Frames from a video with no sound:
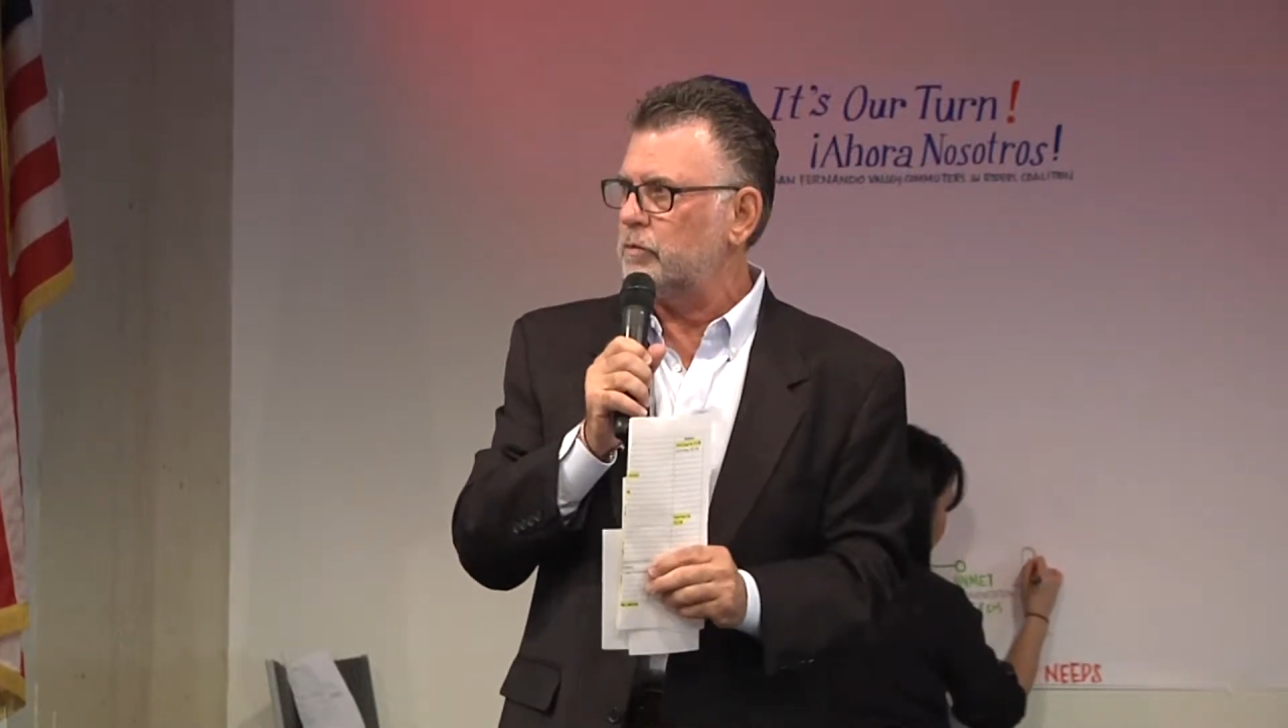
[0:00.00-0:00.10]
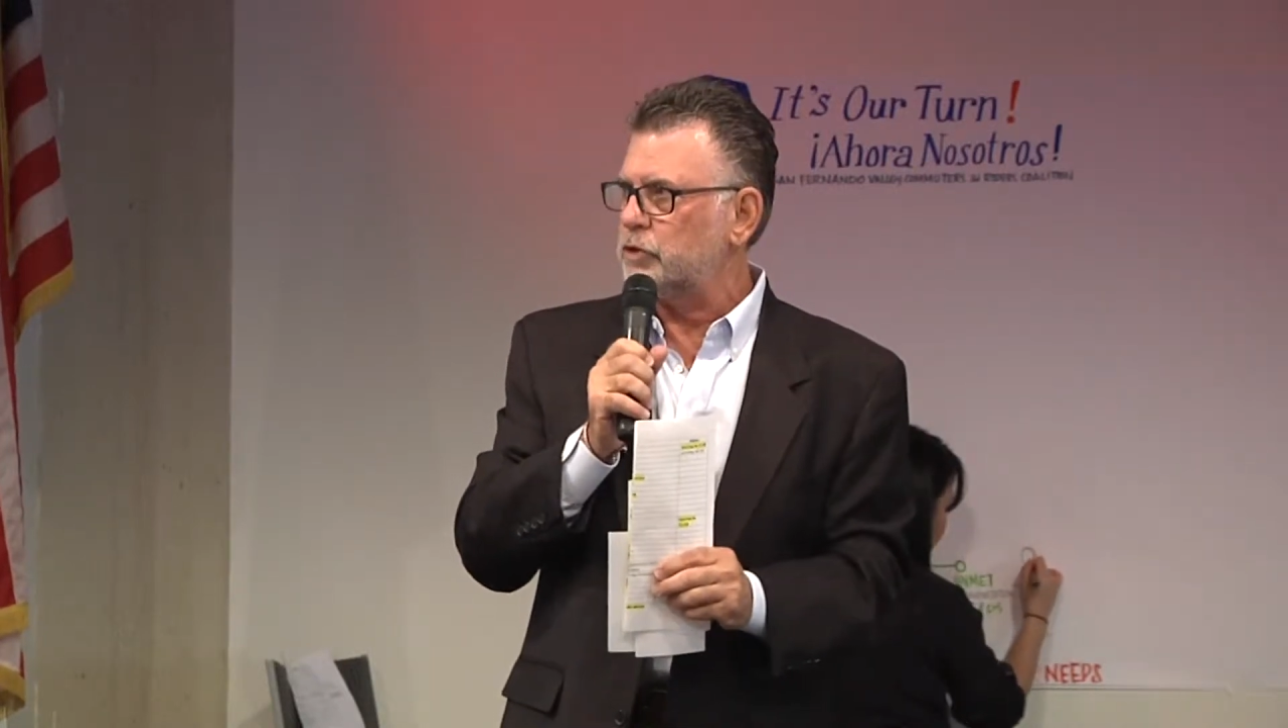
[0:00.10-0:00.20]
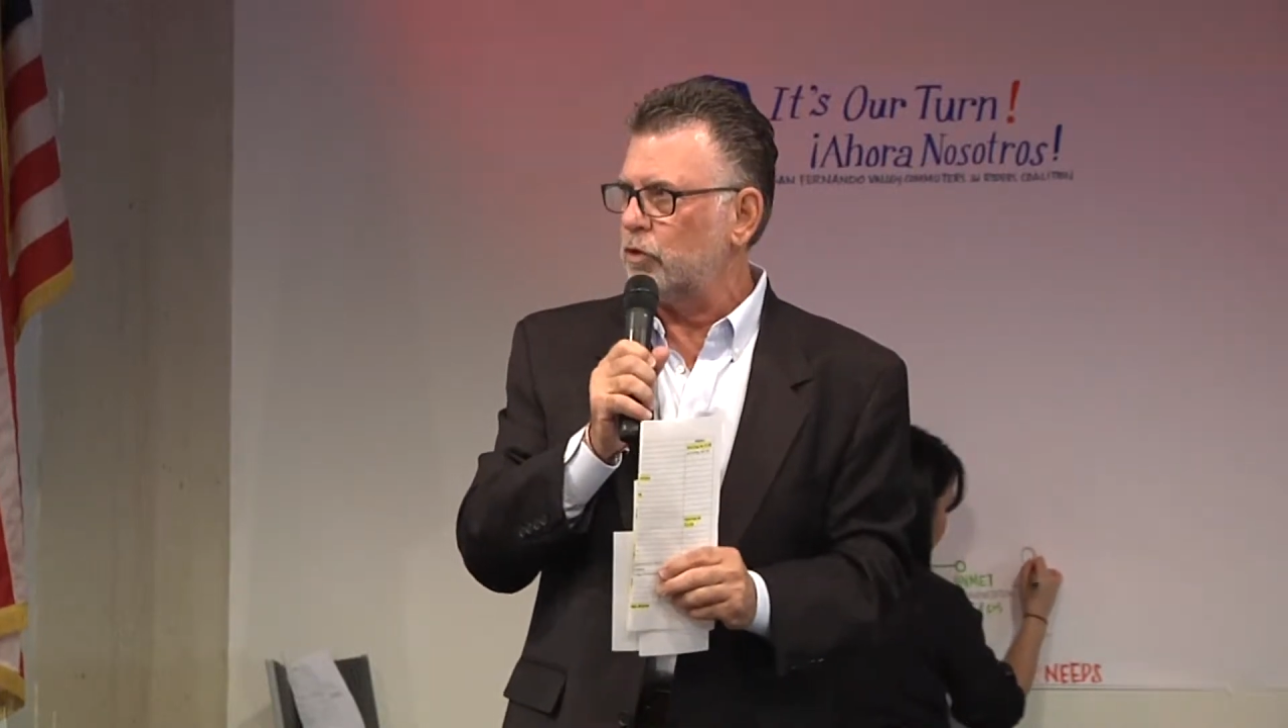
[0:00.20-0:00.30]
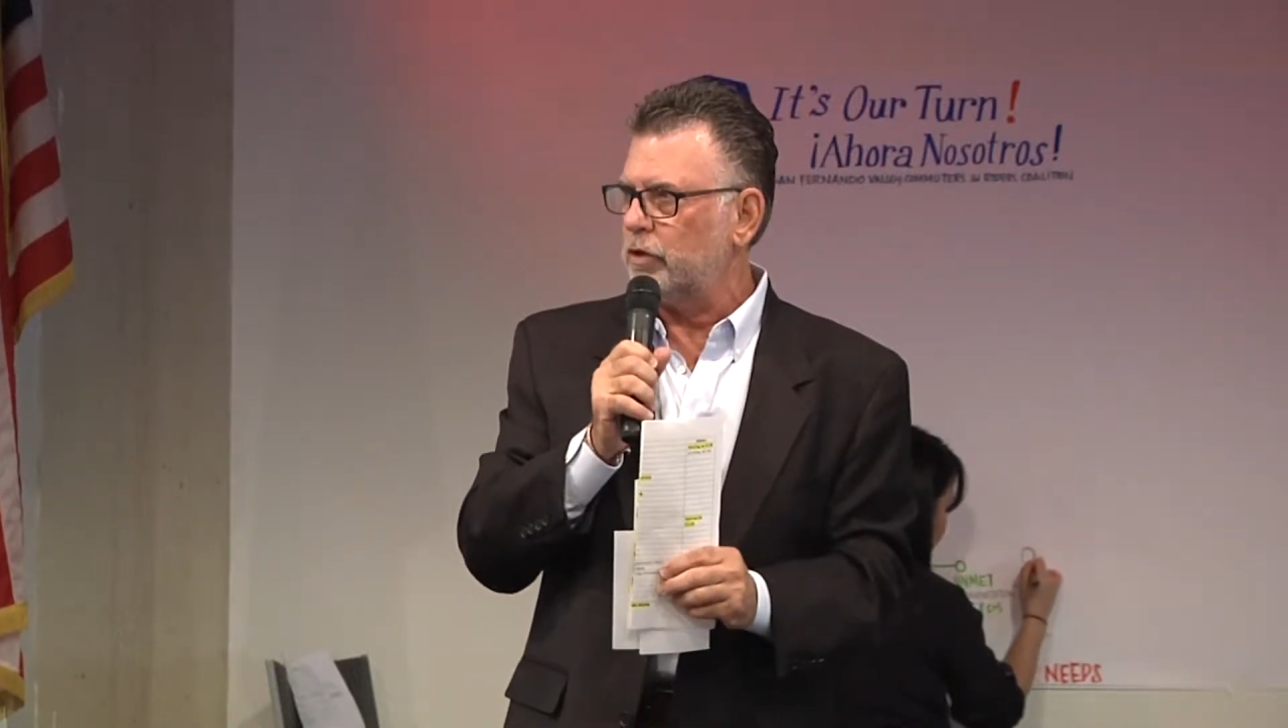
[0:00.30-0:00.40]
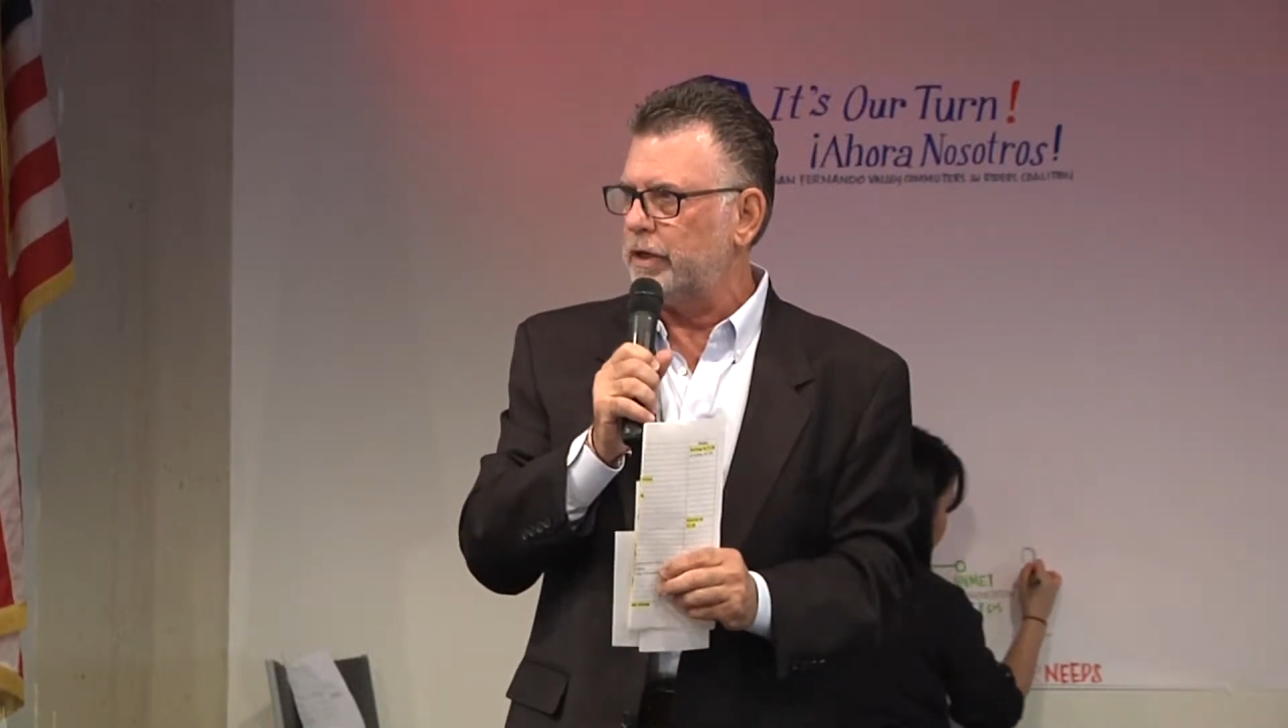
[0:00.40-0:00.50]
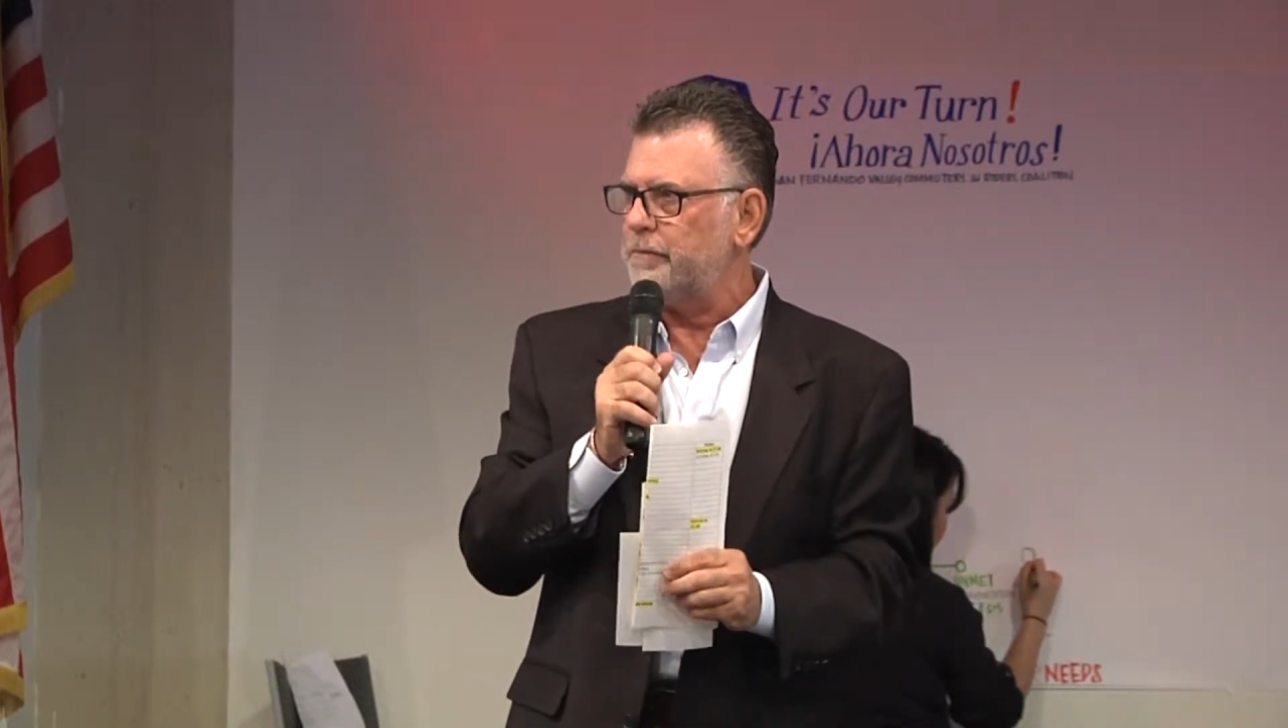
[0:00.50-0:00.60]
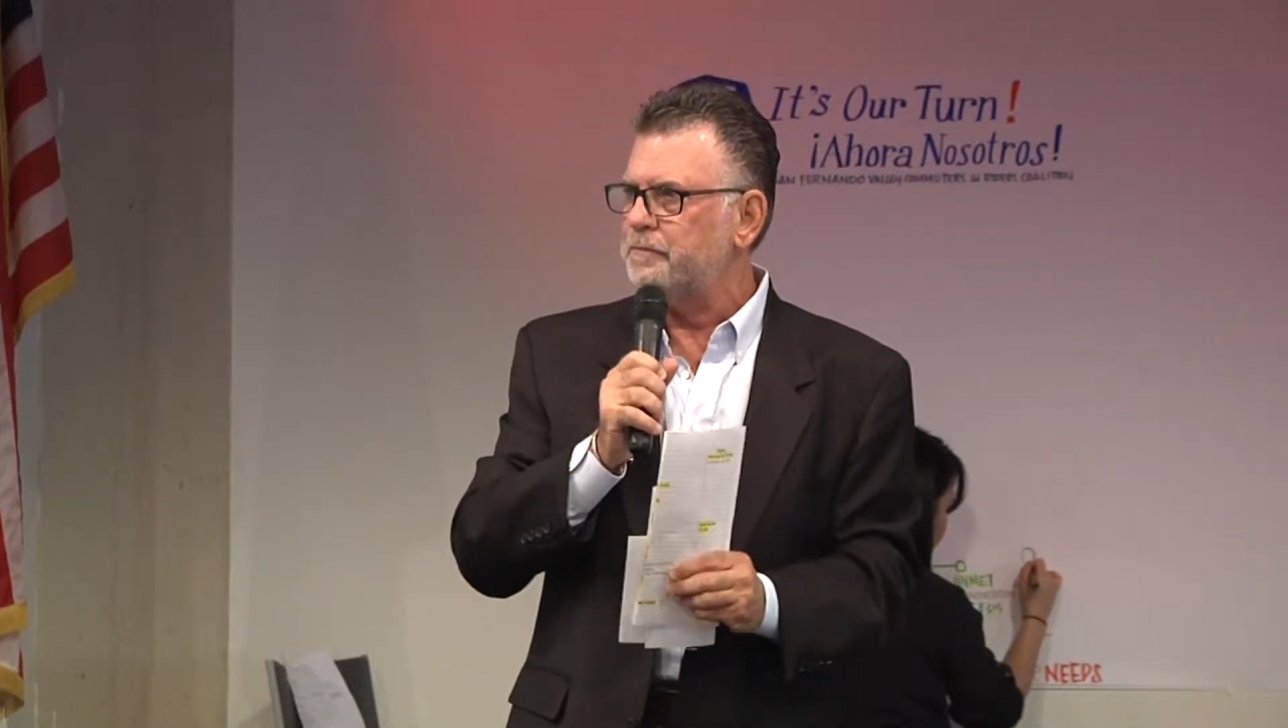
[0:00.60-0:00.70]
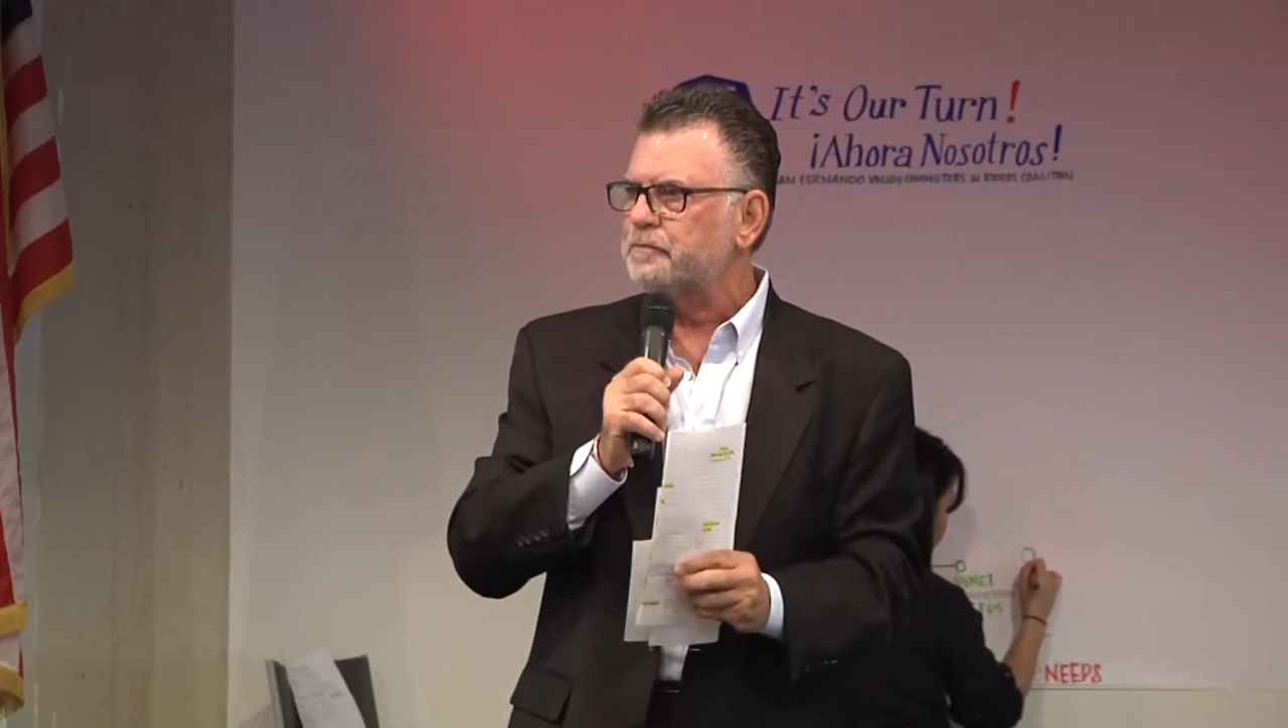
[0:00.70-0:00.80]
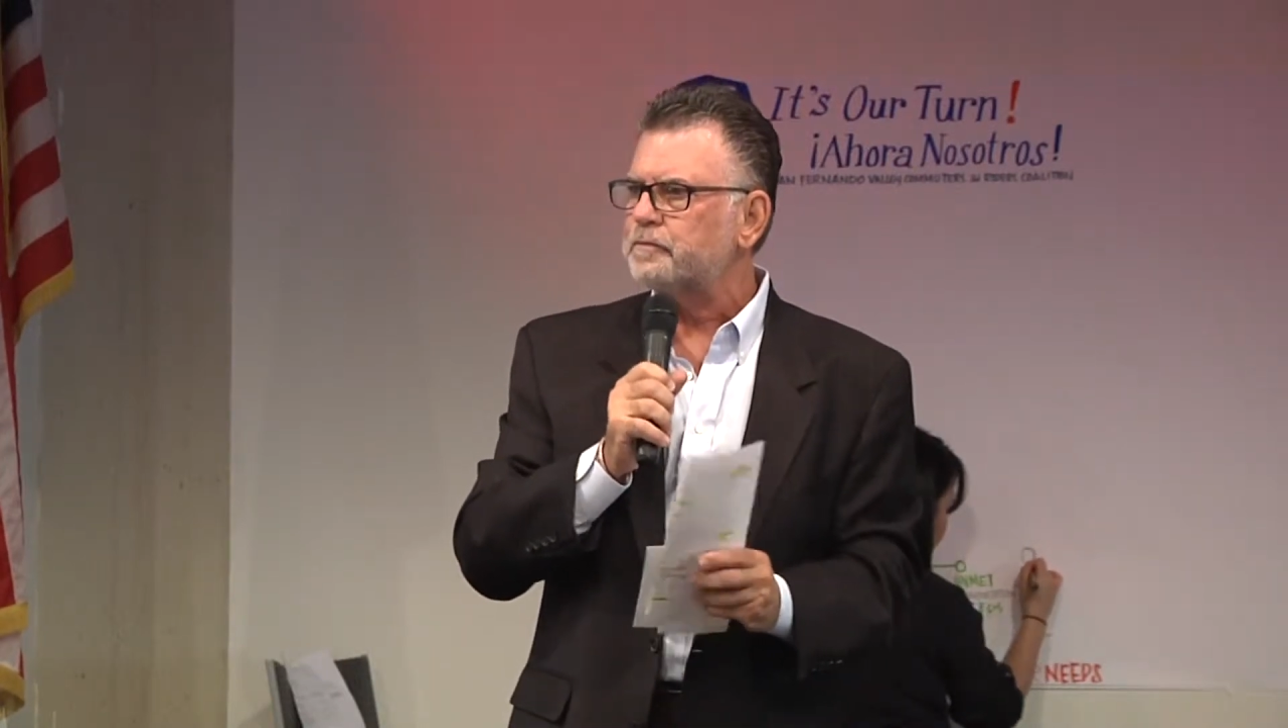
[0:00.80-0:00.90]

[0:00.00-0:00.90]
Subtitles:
from shortly